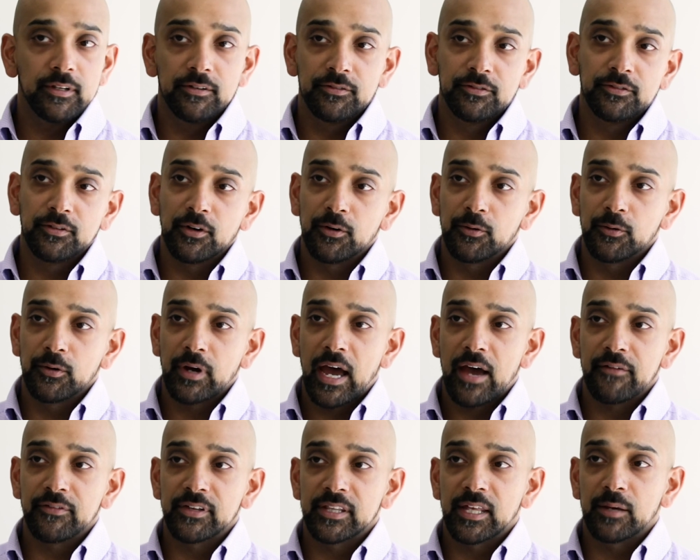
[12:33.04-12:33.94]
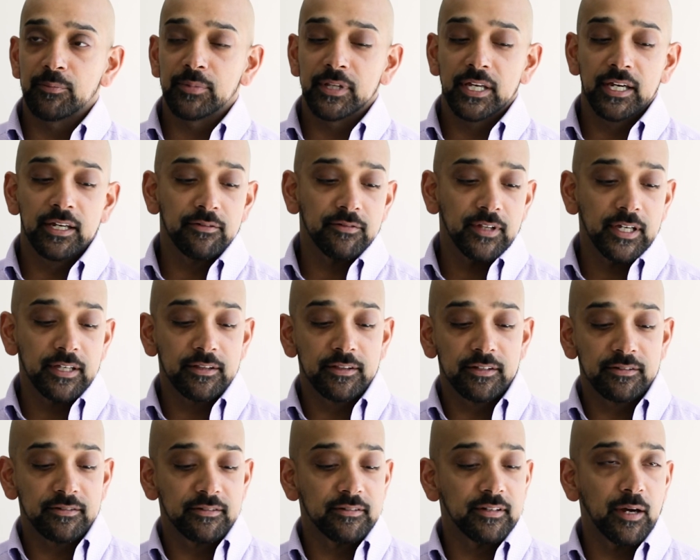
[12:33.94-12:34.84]
so having that plan of like
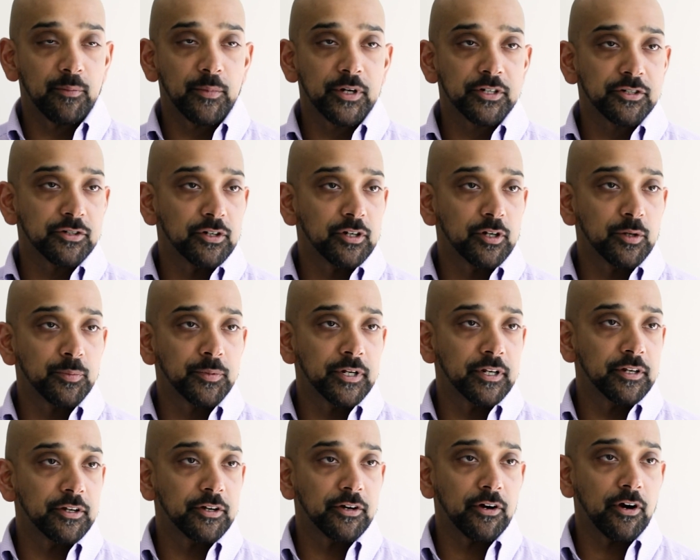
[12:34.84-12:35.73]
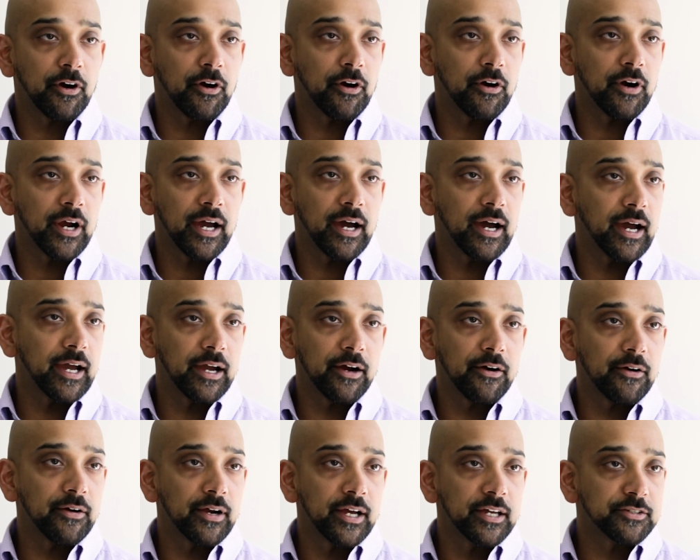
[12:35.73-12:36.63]
this is how much you're going to put in your
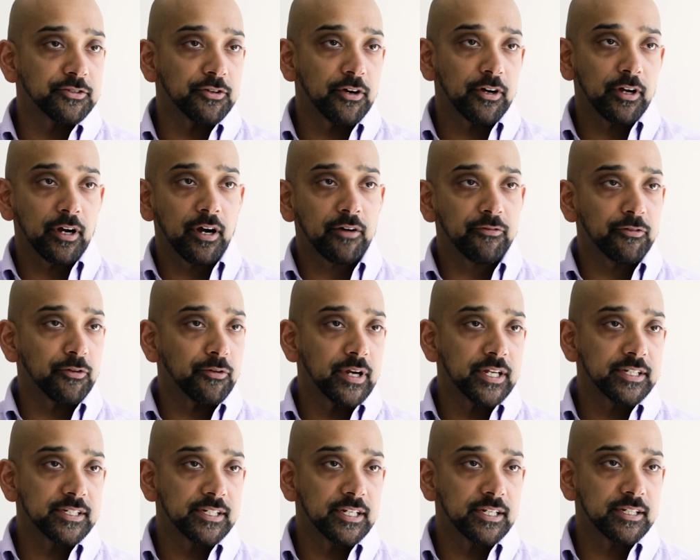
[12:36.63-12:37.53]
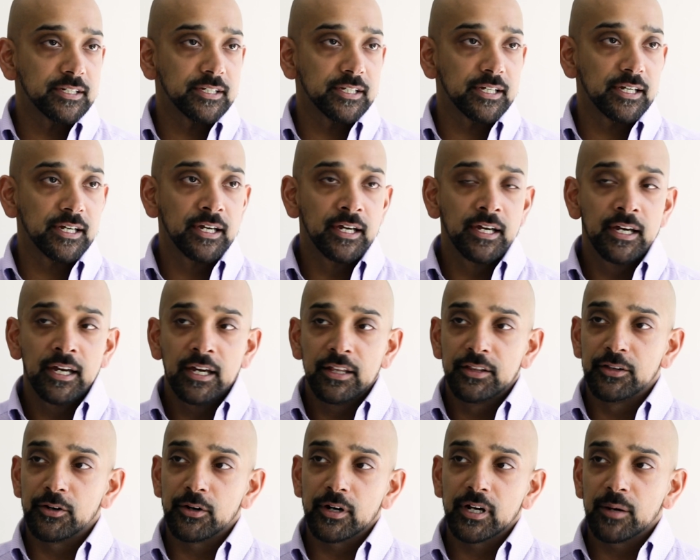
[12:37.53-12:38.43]
IRA starting off a residency.
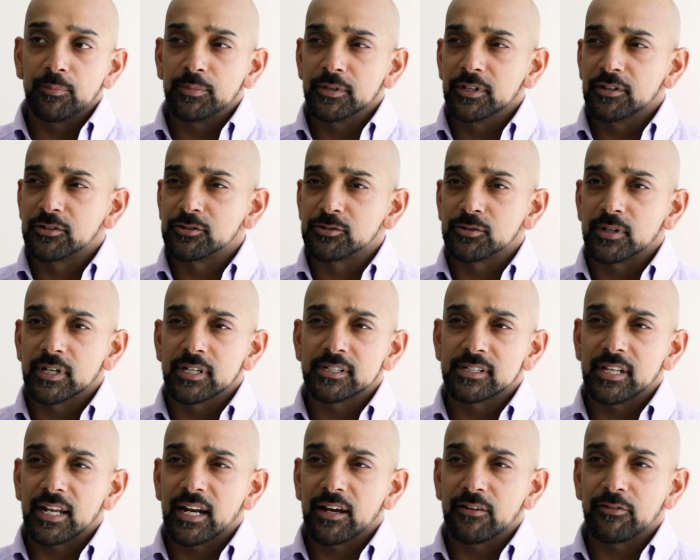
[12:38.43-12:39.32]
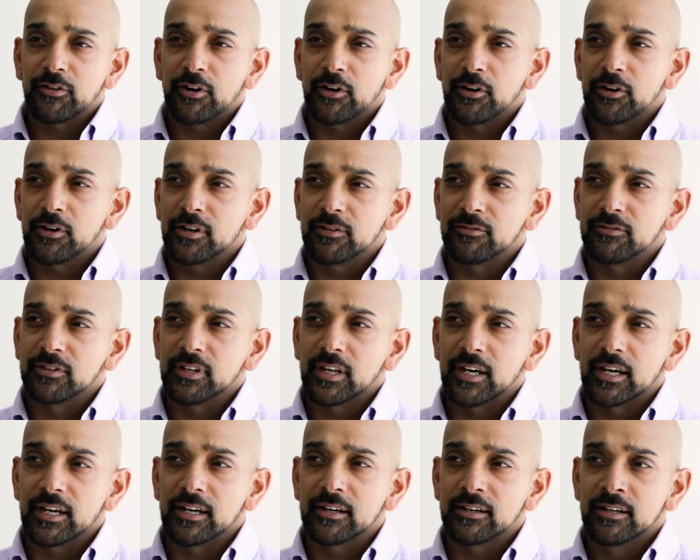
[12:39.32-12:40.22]
There are a couple of tricks that I've heard of
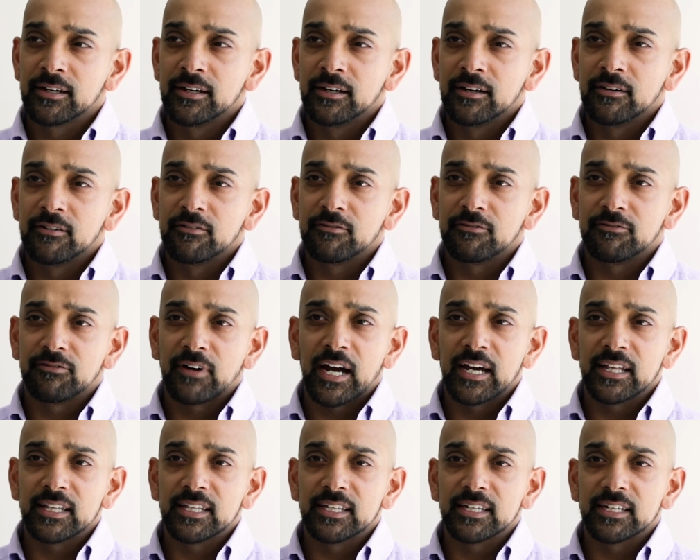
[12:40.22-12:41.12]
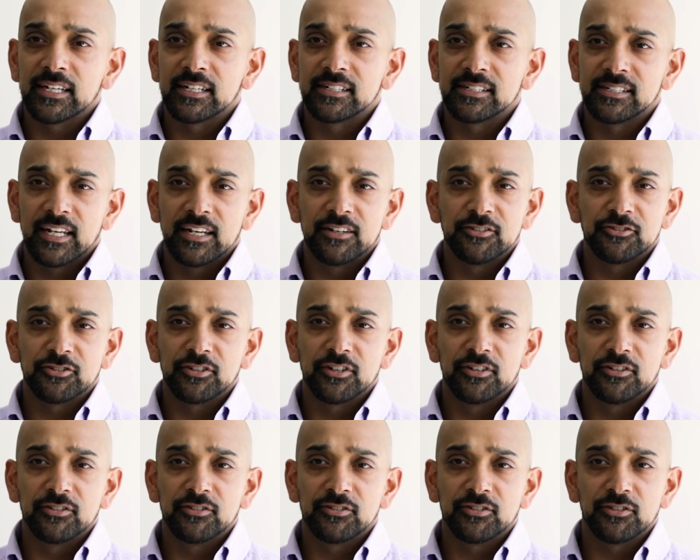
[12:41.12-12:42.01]
like filing
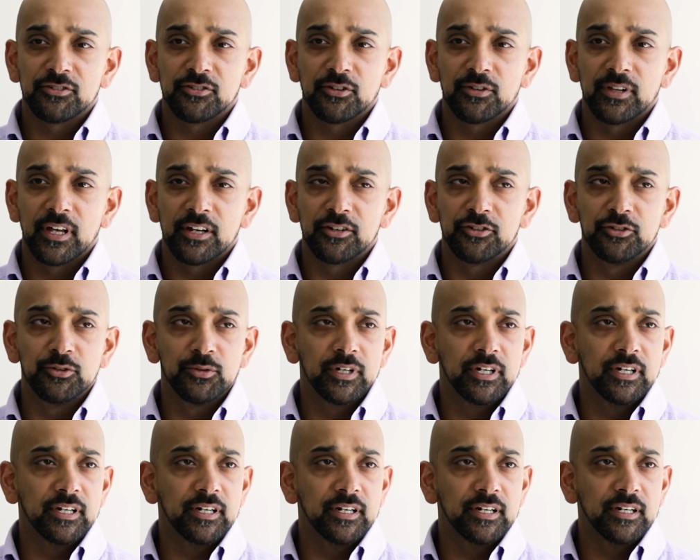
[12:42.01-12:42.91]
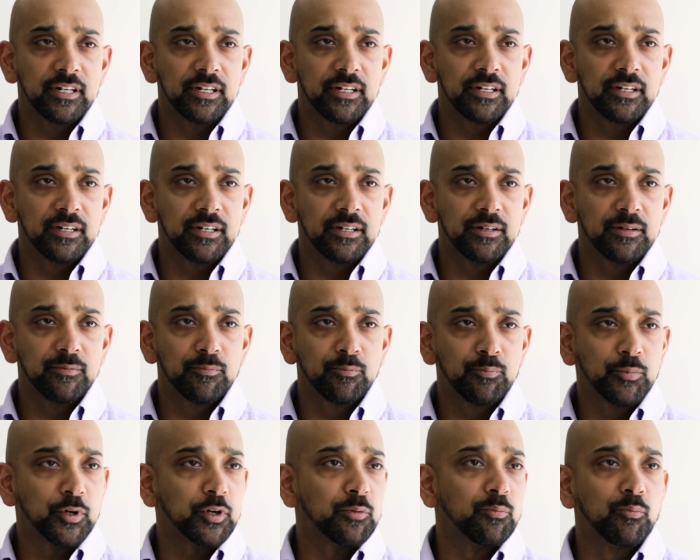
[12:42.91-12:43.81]
extensions so that you can
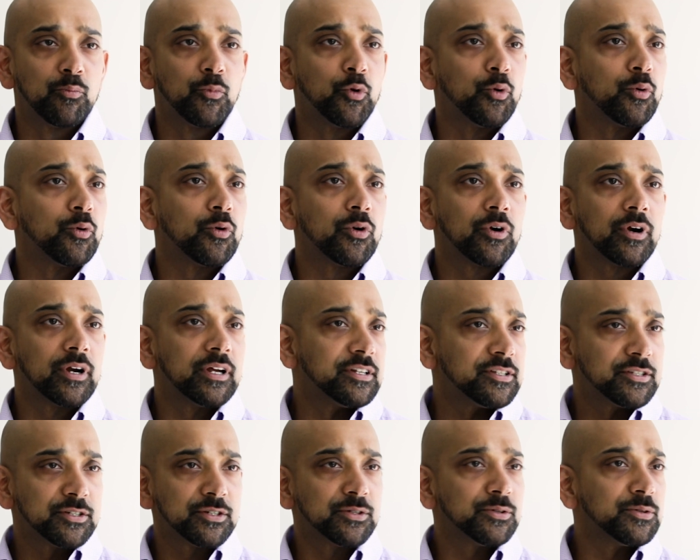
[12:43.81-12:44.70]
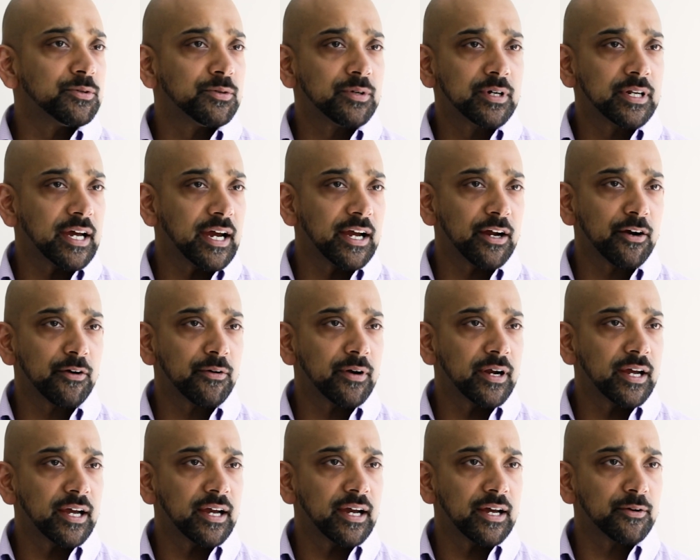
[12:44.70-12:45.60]
put more into an
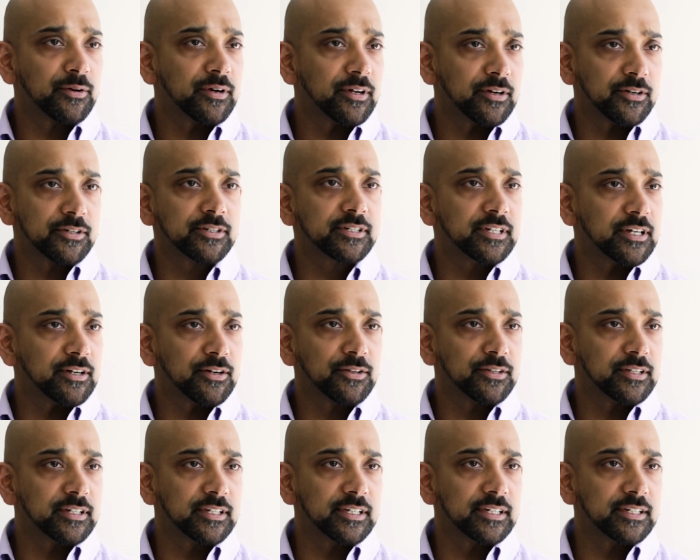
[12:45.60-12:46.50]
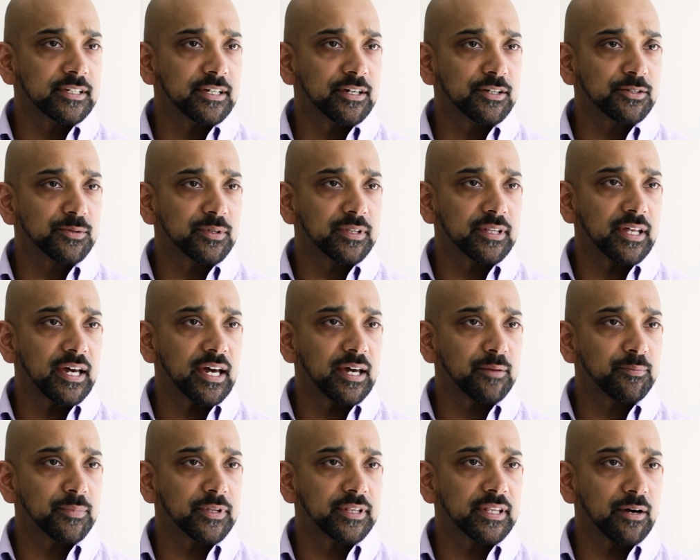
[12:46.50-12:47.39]
IRA. I don't understand all the details with
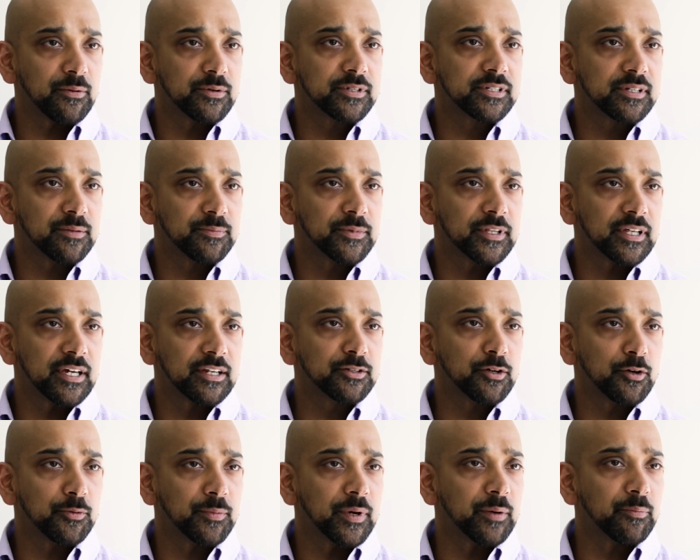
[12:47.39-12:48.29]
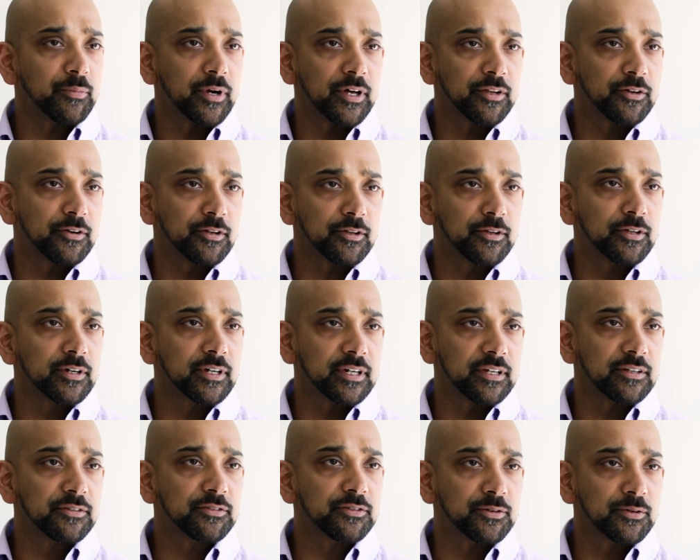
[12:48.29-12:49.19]
that, but that was something I told my brother to
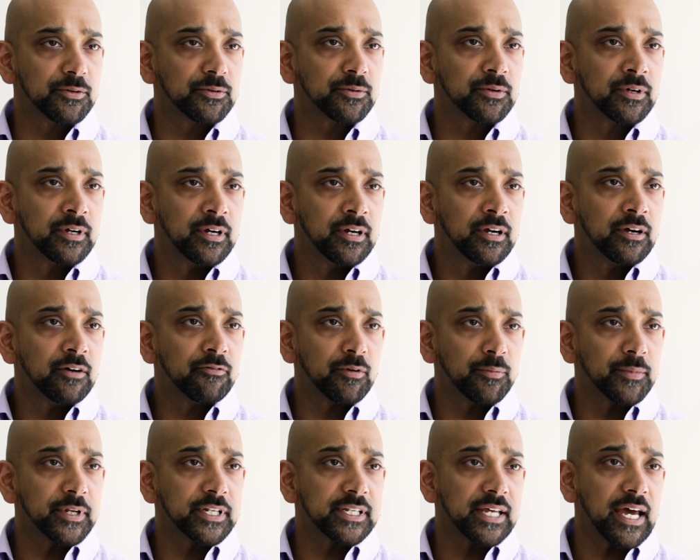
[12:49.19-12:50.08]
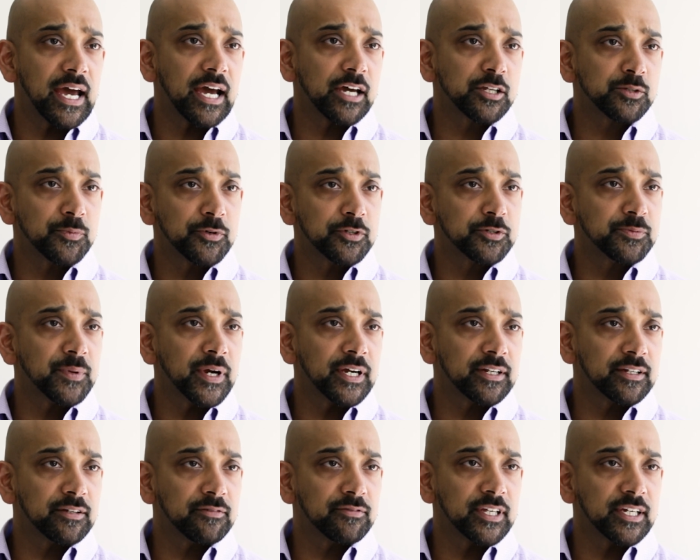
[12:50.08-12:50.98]
look into from a tax
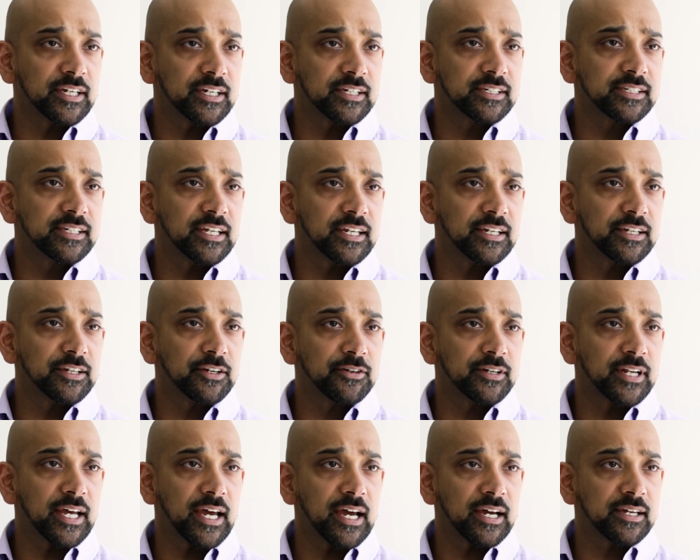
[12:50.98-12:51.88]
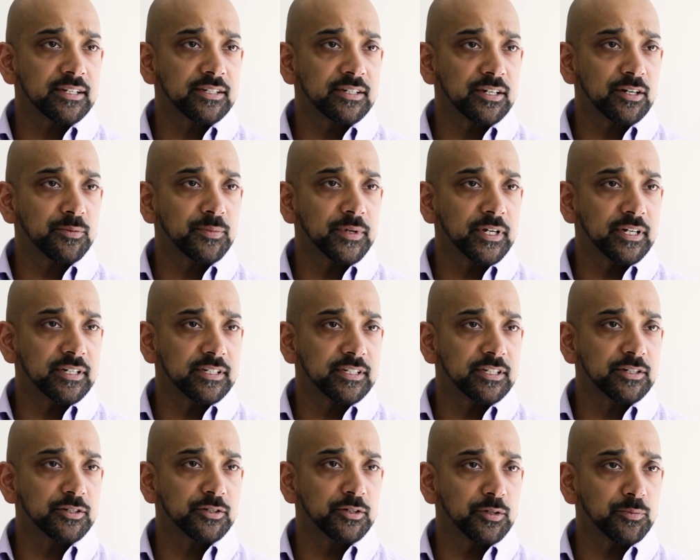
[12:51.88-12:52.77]
perspective, like extending your tax year because
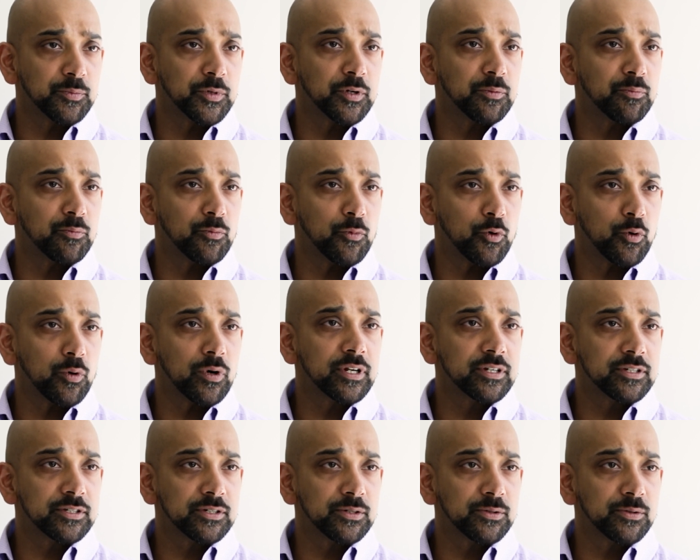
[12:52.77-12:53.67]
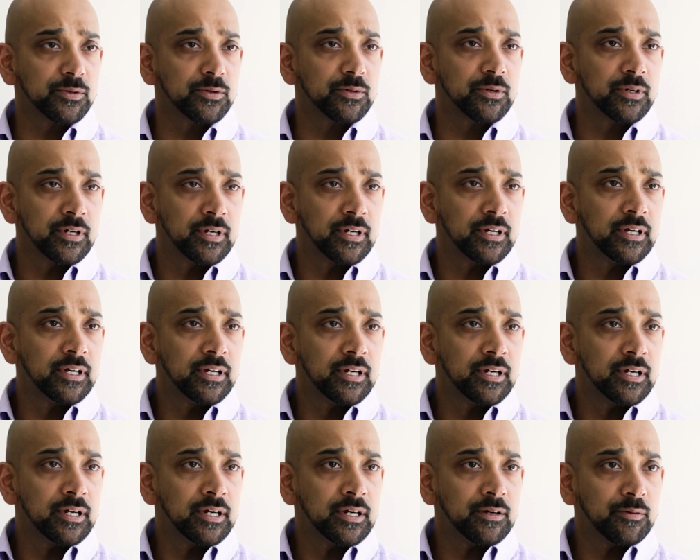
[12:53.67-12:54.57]
then you could put more into
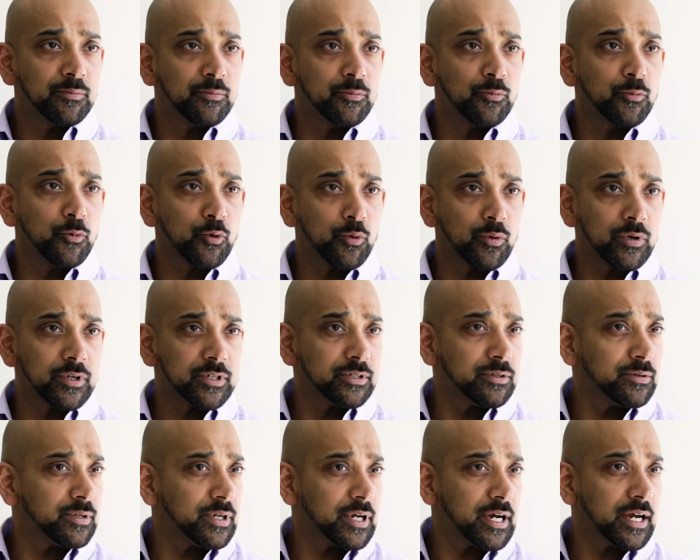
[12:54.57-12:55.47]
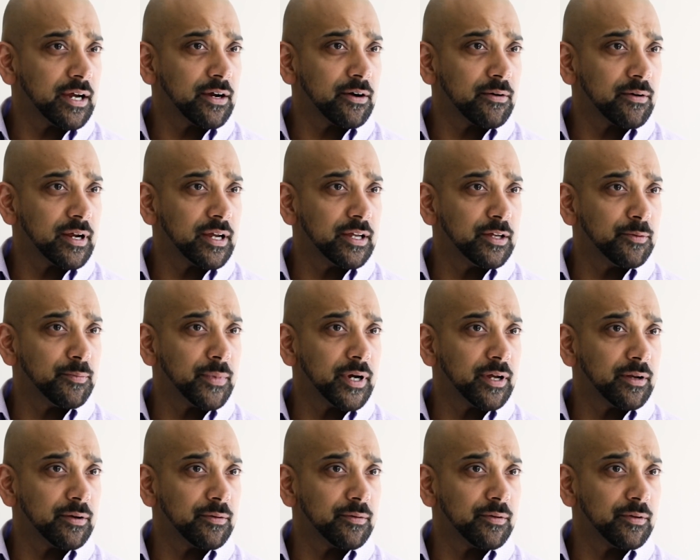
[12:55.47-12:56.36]
more into an IRA. You
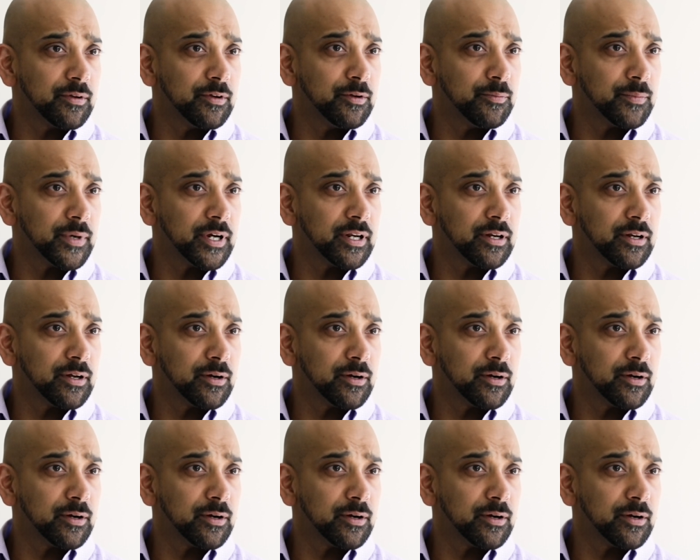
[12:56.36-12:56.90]
might you might